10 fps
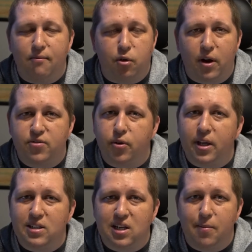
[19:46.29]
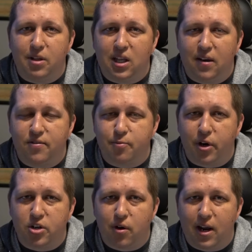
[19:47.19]
The Reds released him at the end of
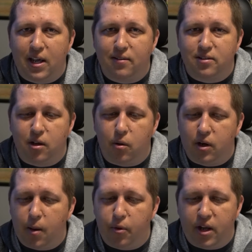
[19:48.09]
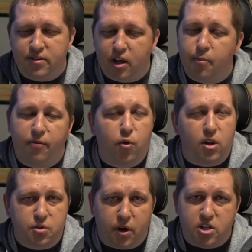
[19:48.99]
spring training, so a couple of days ago
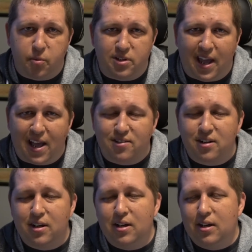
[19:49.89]
before this question was asked.